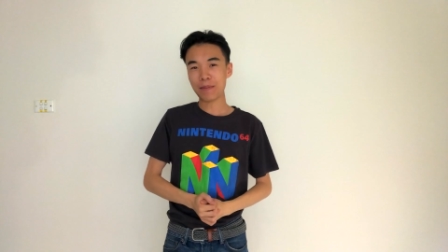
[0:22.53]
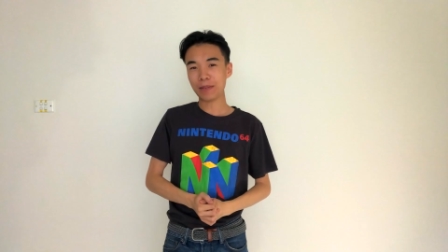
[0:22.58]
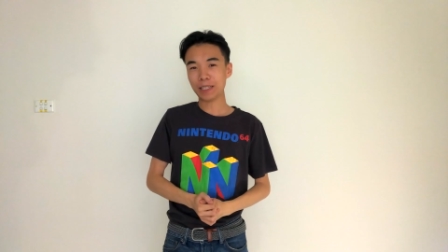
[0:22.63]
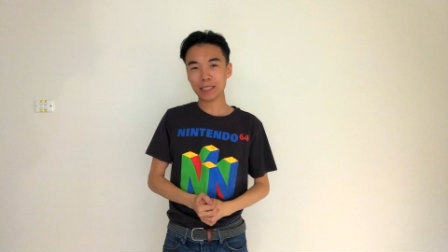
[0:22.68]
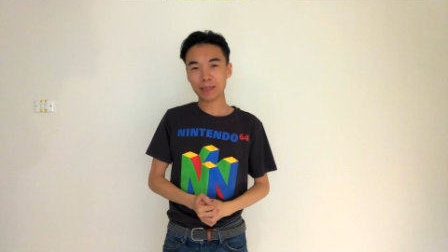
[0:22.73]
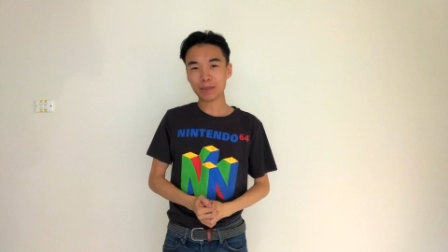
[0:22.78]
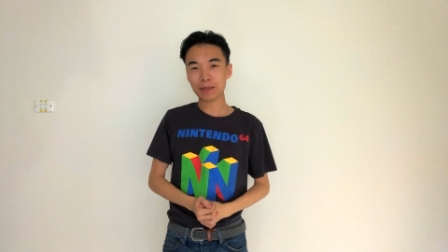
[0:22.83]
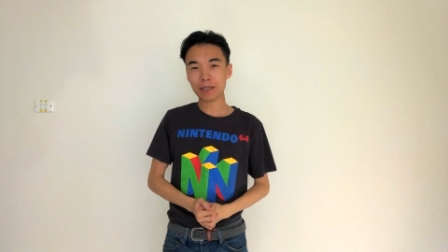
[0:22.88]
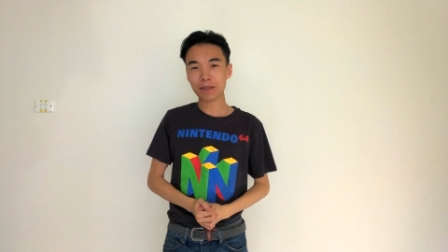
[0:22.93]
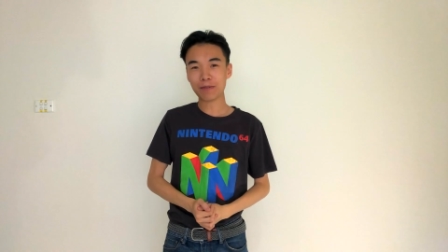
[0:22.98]
I
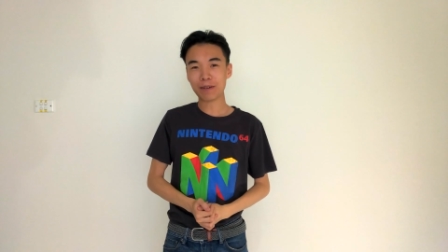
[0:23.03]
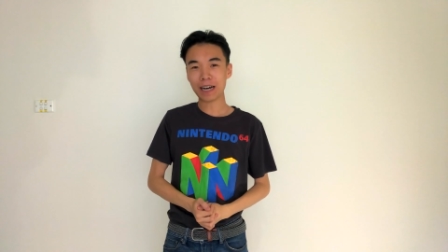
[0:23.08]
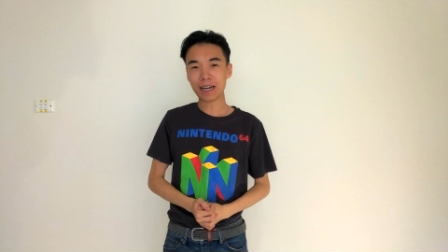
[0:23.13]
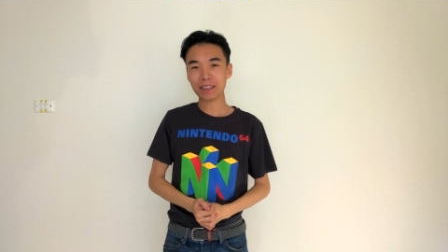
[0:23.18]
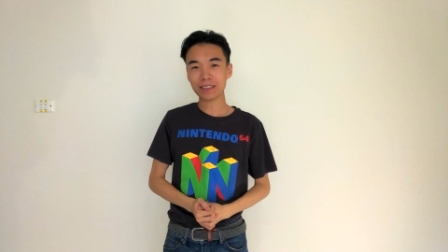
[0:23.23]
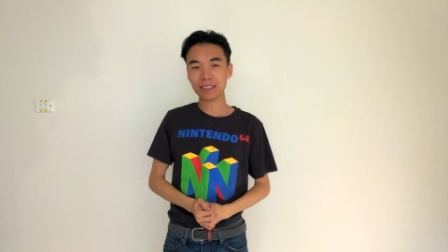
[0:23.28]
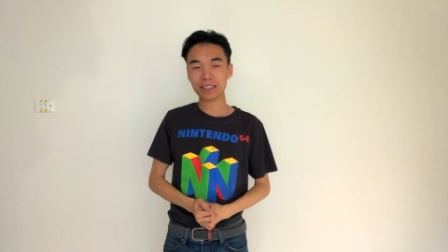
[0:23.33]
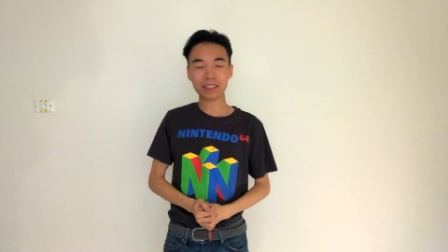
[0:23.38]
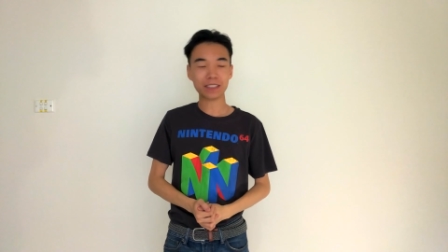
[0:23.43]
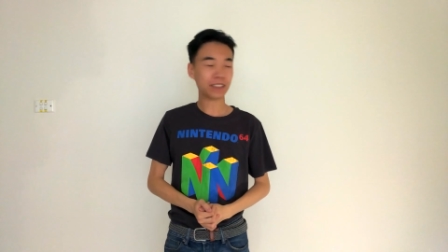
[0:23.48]
mean, it's been a
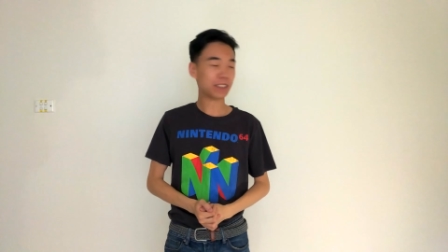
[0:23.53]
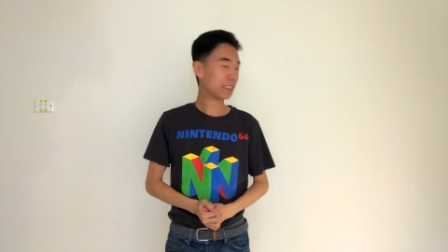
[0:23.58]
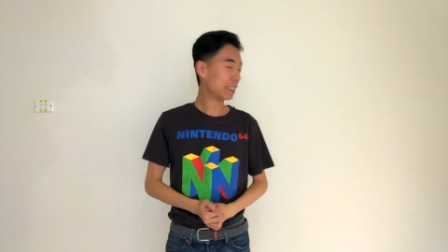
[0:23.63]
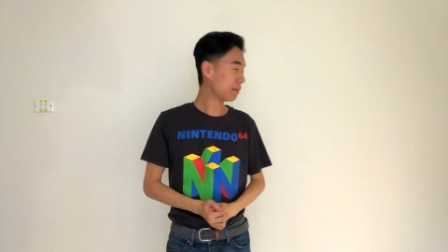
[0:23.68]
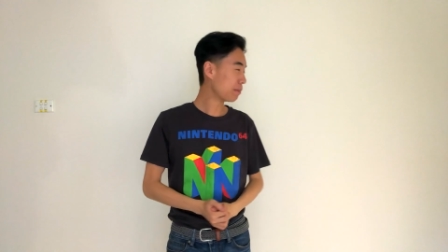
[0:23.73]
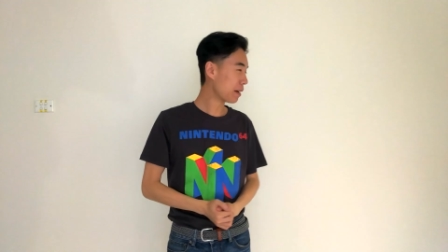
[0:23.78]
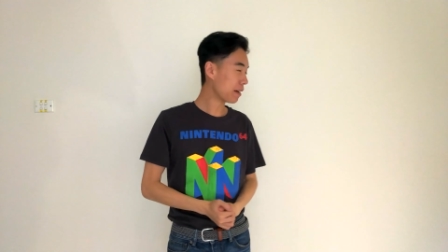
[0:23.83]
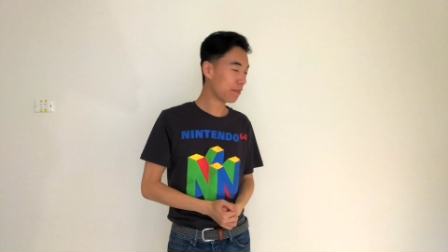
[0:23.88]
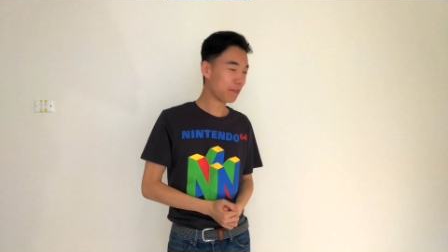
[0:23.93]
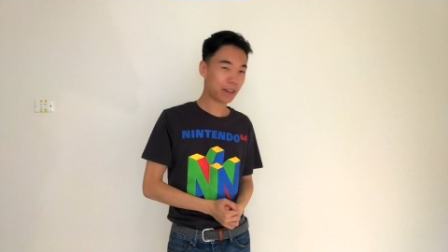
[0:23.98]
while since you've
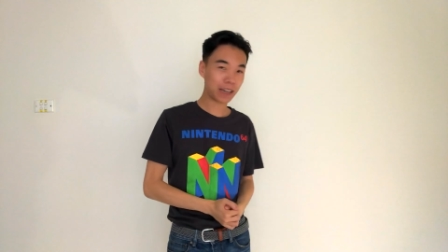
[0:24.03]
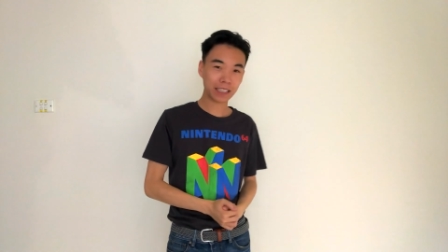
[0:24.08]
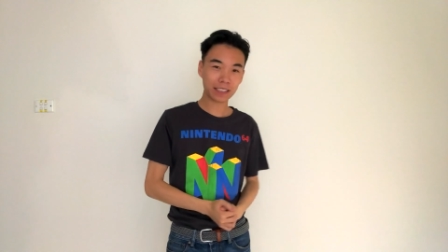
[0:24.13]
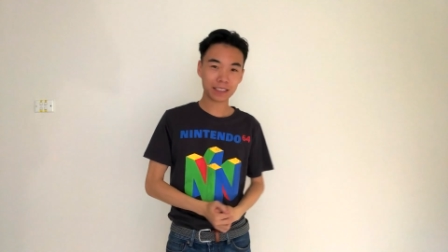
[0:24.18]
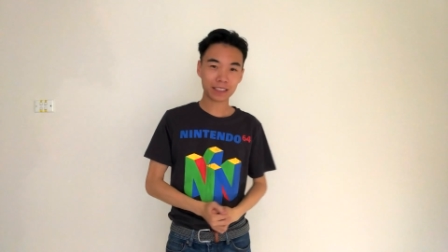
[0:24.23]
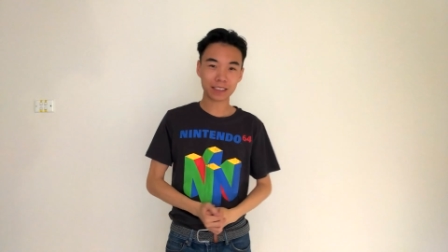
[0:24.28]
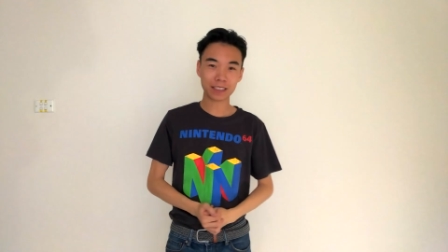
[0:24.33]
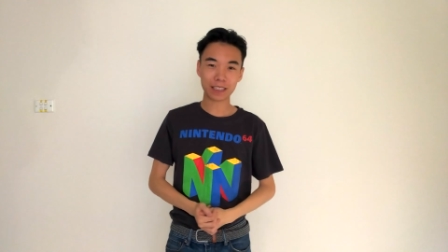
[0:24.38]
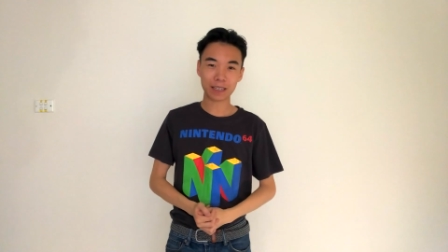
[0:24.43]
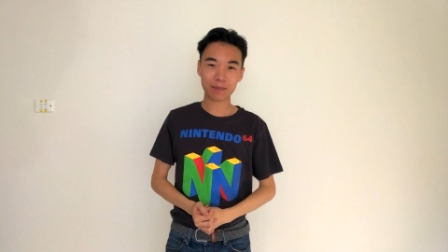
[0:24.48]
seen my
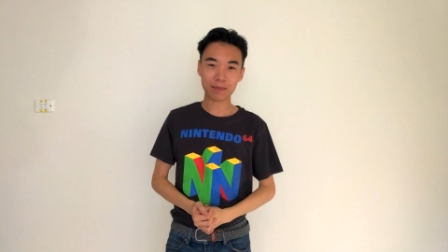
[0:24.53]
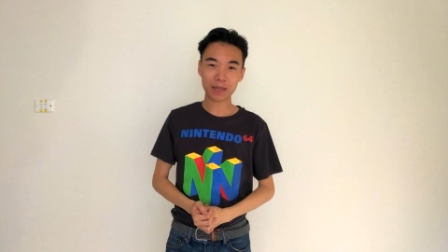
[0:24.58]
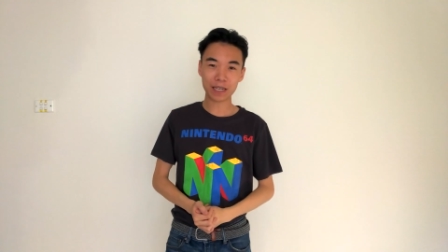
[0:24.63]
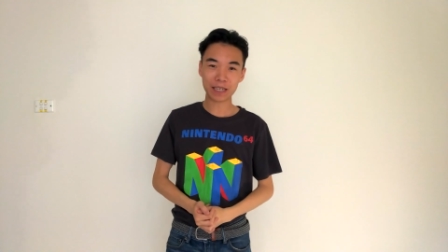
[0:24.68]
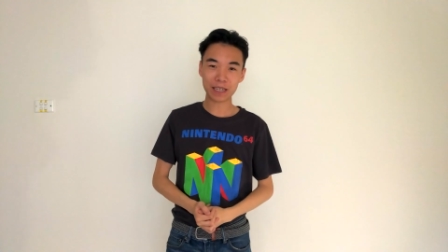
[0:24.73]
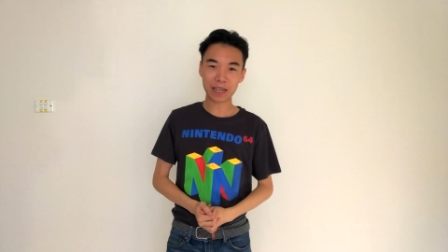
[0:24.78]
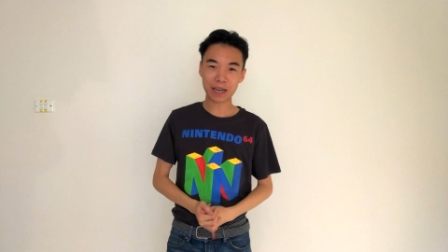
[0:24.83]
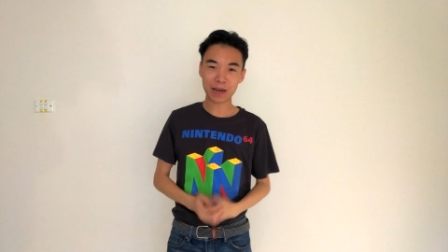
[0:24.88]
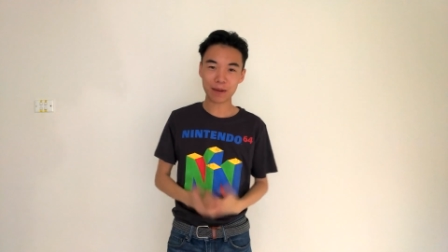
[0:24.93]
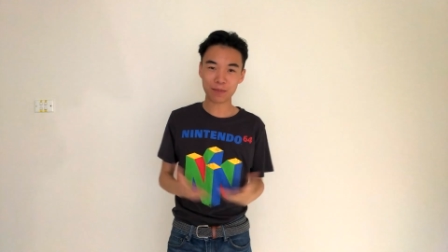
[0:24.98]
face because I've
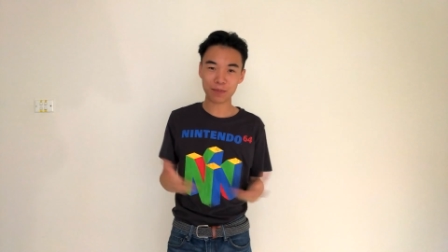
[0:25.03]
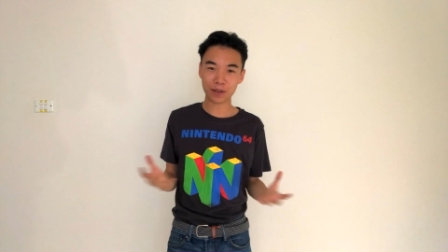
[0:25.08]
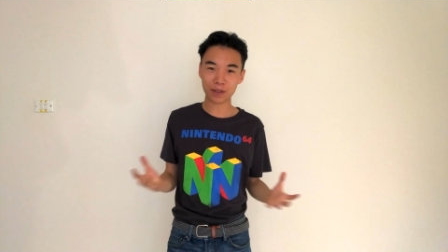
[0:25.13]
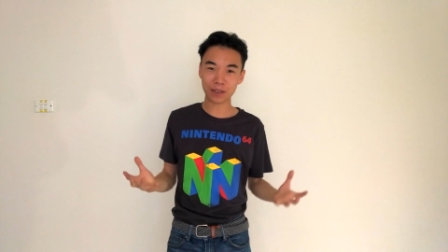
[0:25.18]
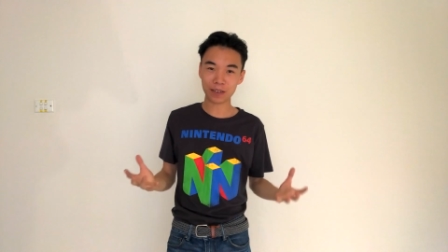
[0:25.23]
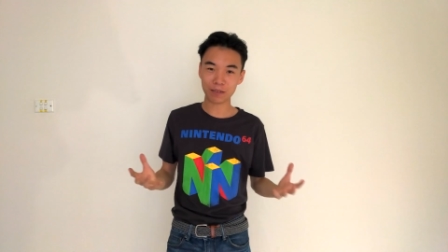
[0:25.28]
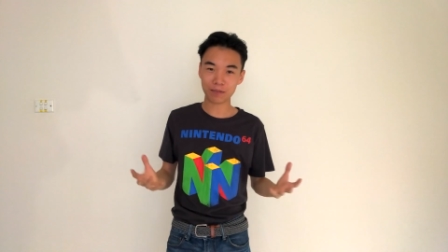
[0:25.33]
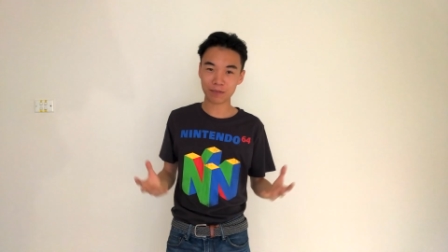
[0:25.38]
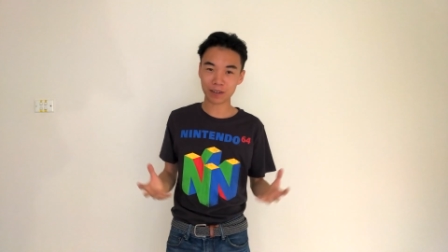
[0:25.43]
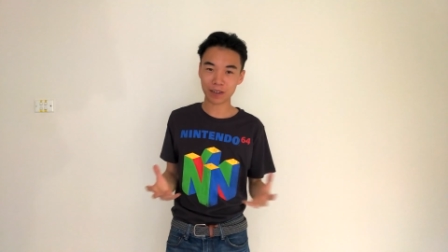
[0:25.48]
been
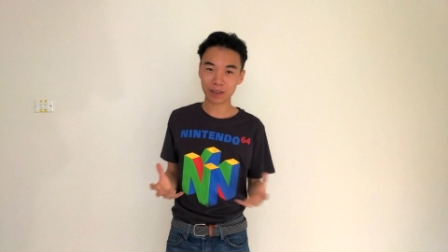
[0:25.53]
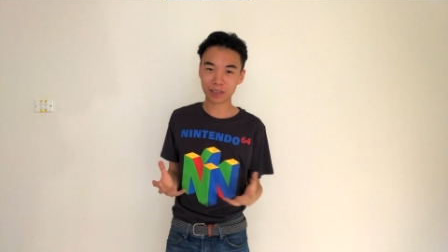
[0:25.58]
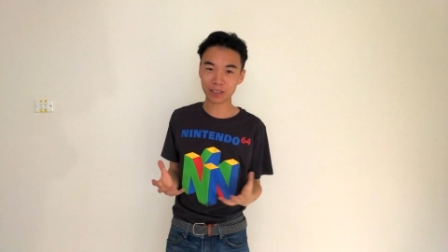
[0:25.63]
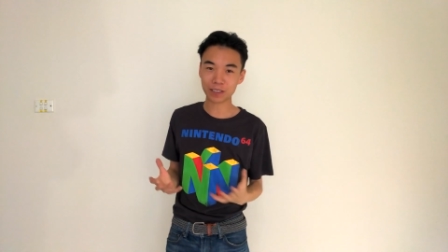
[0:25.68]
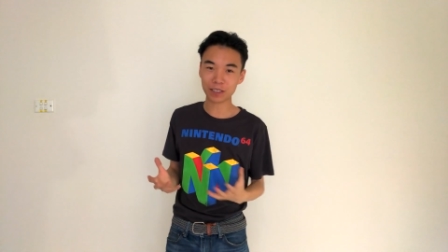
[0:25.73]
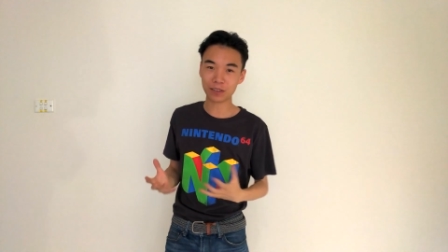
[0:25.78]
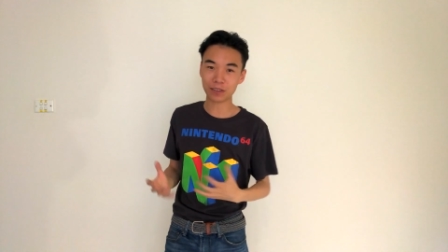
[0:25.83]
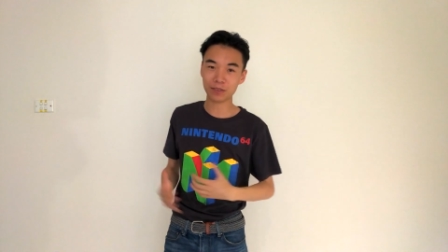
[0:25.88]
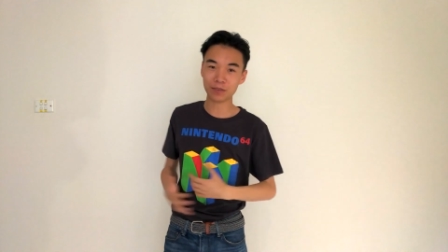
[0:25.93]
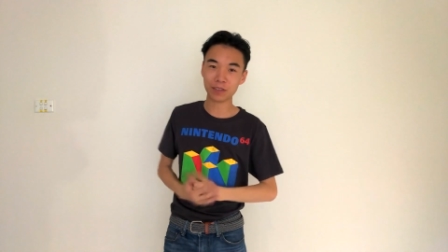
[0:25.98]
uploading
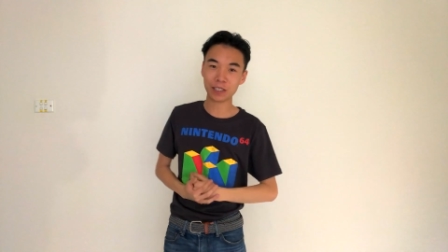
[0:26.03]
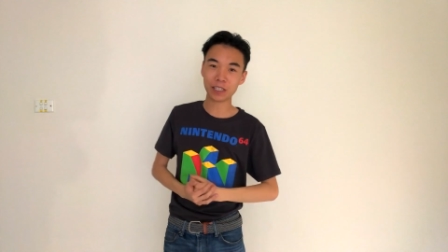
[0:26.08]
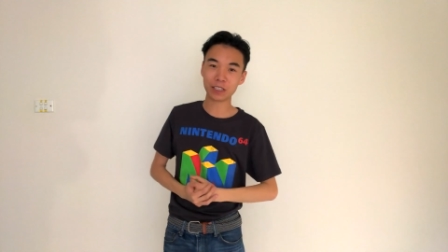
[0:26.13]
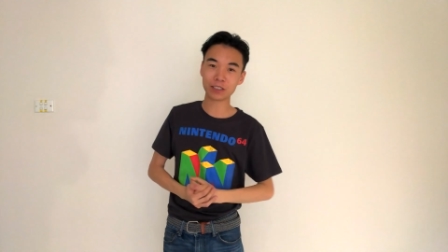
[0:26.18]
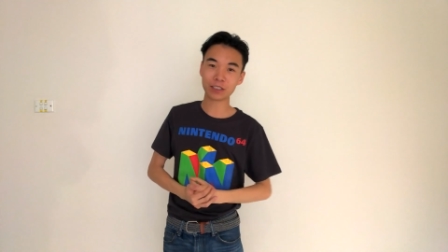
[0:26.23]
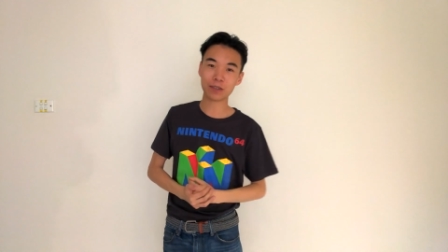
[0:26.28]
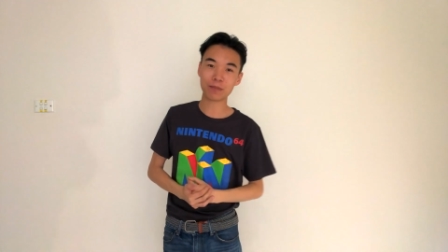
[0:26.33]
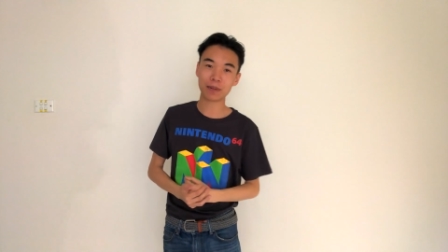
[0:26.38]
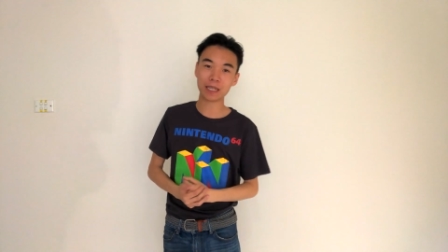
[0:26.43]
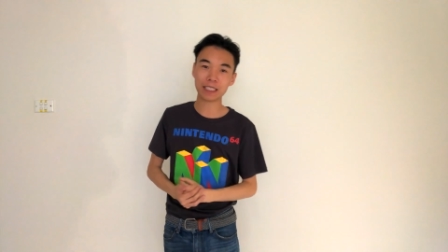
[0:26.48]
various old videos on